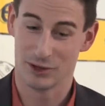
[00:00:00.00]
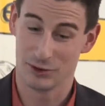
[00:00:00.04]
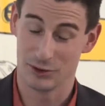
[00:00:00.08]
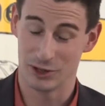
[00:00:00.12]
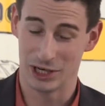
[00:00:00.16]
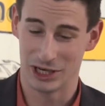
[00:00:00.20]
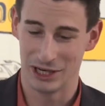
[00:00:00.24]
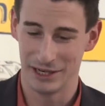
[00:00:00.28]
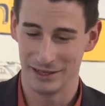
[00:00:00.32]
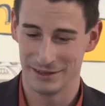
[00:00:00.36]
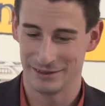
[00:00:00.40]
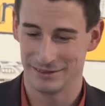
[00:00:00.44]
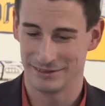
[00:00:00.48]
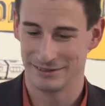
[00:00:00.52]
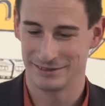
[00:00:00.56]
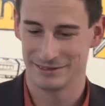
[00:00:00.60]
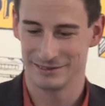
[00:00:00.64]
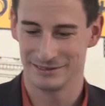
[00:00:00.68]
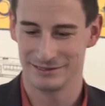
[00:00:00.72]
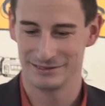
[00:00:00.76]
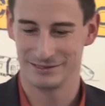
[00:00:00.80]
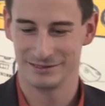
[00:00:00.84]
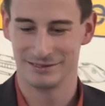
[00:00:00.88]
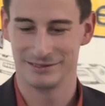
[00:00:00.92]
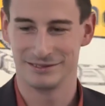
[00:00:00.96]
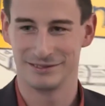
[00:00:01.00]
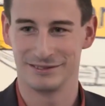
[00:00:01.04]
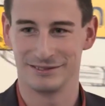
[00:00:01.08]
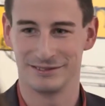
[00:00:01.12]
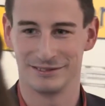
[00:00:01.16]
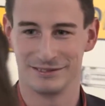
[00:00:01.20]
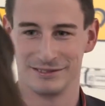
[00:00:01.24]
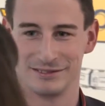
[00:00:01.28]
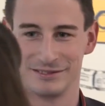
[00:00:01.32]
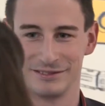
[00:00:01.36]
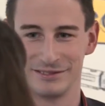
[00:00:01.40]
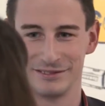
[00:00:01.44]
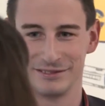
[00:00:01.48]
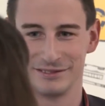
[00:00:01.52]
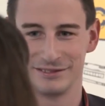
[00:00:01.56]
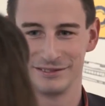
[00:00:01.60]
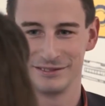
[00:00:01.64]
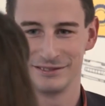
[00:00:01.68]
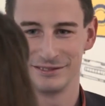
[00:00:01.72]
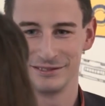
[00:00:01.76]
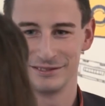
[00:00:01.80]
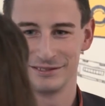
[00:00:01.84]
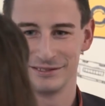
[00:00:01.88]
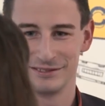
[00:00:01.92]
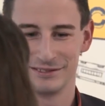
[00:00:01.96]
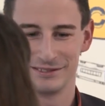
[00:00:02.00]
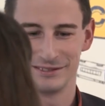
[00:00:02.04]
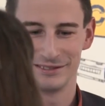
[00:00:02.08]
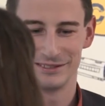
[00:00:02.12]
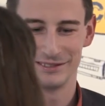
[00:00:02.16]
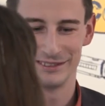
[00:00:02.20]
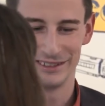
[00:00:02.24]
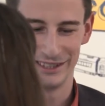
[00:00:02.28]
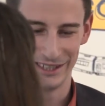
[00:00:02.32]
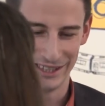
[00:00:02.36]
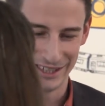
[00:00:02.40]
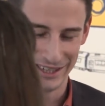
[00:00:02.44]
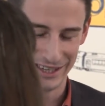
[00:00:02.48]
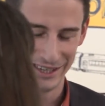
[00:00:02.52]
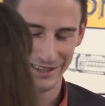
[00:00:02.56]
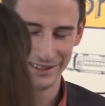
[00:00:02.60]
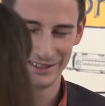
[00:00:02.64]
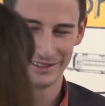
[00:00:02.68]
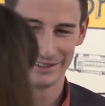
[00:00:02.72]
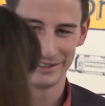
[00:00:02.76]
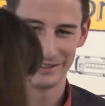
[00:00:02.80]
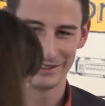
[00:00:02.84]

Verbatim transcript: Okay. I've brought my phone with me. Yeah.